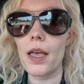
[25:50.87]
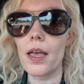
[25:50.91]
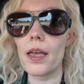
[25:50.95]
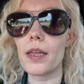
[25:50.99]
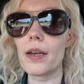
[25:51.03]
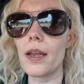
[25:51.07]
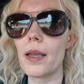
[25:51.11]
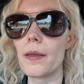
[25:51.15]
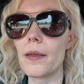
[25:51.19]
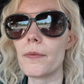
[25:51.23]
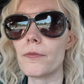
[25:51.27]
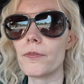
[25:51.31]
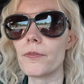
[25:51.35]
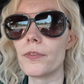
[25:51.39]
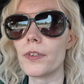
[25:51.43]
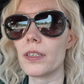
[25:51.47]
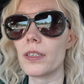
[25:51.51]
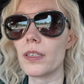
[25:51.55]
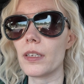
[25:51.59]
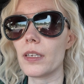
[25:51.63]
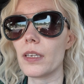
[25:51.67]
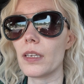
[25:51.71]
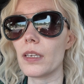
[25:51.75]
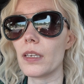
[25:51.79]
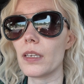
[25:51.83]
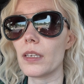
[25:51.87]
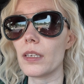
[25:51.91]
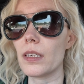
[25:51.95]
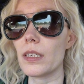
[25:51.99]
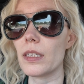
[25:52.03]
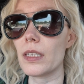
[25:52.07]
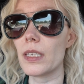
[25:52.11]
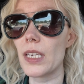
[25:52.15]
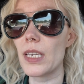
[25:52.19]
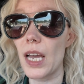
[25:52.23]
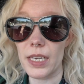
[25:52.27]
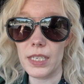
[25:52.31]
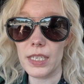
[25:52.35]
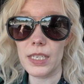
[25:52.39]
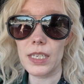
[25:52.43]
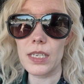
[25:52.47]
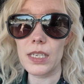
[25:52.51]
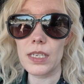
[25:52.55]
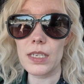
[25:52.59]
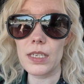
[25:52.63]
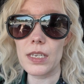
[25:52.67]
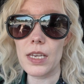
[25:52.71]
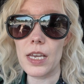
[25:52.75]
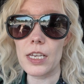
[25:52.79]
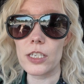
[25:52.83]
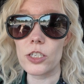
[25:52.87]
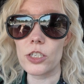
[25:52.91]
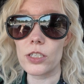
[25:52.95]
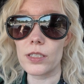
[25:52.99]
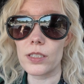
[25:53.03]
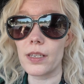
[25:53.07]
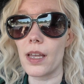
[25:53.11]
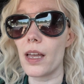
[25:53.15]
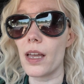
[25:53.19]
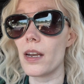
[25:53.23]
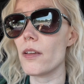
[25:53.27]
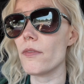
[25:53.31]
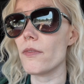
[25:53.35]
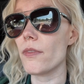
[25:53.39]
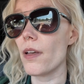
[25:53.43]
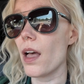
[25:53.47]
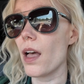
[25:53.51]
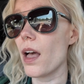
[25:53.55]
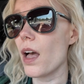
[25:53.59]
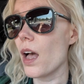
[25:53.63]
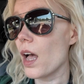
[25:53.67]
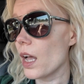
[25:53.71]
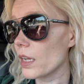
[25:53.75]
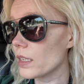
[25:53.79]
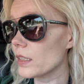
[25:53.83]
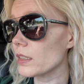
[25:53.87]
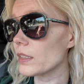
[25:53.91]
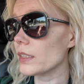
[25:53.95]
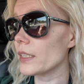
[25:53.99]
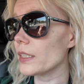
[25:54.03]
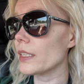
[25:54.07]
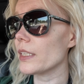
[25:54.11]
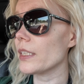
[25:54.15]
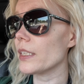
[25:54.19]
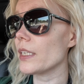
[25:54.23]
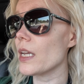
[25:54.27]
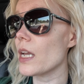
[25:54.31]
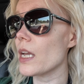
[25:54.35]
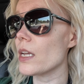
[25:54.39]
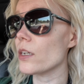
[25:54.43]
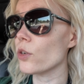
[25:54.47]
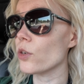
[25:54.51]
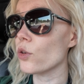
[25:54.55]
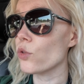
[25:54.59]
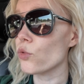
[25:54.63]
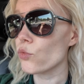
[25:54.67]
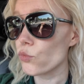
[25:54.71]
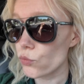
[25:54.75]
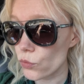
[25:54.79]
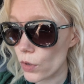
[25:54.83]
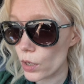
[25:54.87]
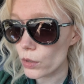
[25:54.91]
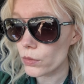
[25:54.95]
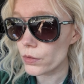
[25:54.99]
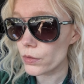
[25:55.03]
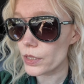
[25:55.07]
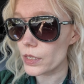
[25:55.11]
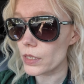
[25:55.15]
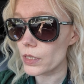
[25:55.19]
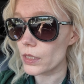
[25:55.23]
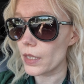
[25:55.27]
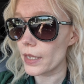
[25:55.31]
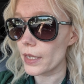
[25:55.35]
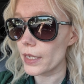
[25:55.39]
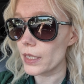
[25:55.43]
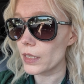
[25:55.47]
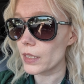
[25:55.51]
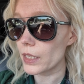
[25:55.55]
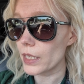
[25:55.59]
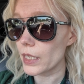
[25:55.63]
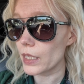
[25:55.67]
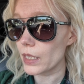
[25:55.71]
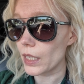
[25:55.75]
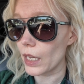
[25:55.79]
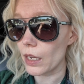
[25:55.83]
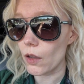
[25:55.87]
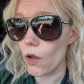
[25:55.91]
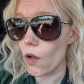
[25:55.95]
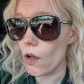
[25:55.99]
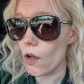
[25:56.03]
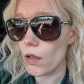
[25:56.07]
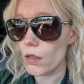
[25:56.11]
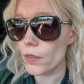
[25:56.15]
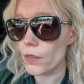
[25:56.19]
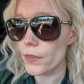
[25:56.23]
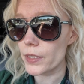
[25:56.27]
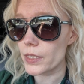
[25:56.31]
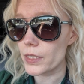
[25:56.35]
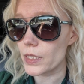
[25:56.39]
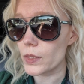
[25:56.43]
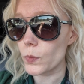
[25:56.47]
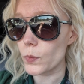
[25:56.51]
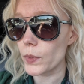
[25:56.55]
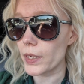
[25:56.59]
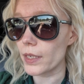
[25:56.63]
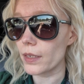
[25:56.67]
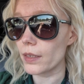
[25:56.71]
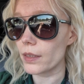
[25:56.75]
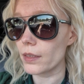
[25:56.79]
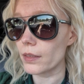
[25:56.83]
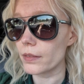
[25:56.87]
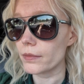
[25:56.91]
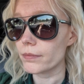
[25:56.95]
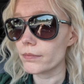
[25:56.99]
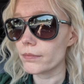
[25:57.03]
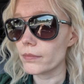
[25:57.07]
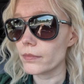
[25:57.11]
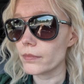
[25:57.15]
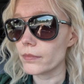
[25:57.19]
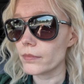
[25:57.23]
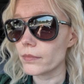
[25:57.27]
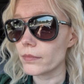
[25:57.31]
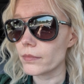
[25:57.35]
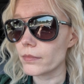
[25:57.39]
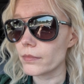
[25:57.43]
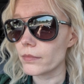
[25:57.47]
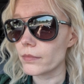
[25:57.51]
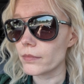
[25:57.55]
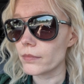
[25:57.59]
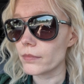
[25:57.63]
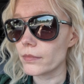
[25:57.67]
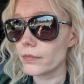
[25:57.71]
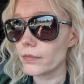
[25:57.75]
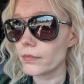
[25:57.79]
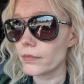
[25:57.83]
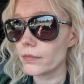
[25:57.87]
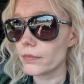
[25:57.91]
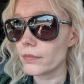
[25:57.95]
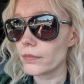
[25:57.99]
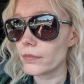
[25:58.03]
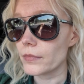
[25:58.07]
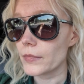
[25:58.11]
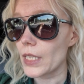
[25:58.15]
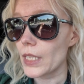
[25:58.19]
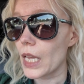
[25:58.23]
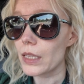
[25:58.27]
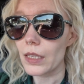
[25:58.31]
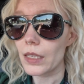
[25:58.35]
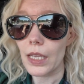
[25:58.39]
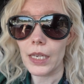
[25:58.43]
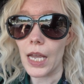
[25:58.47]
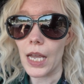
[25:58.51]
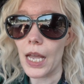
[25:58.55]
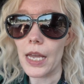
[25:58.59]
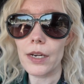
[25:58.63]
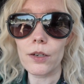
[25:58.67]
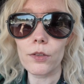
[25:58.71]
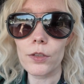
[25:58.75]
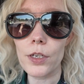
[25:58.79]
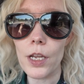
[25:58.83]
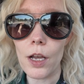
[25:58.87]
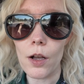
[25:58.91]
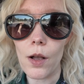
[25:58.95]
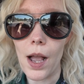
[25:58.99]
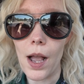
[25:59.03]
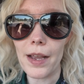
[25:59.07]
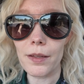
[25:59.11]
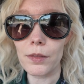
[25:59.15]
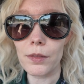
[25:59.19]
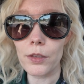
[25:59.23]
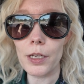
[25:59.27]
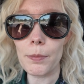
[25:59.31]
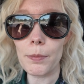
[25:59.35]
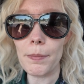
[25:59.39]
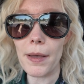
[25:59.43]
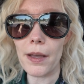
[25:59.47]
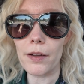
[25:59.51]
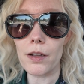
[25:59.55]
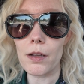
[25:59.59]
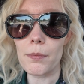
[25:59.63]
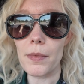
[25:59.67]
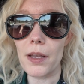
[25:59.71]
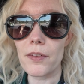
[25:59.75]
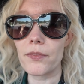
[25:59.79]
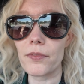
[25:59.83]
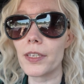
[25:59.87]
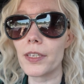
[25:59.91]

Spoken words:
and I'm feeling yucky and just kind of ugly and gross lately, like all this week. Like, I don't know. I look back on my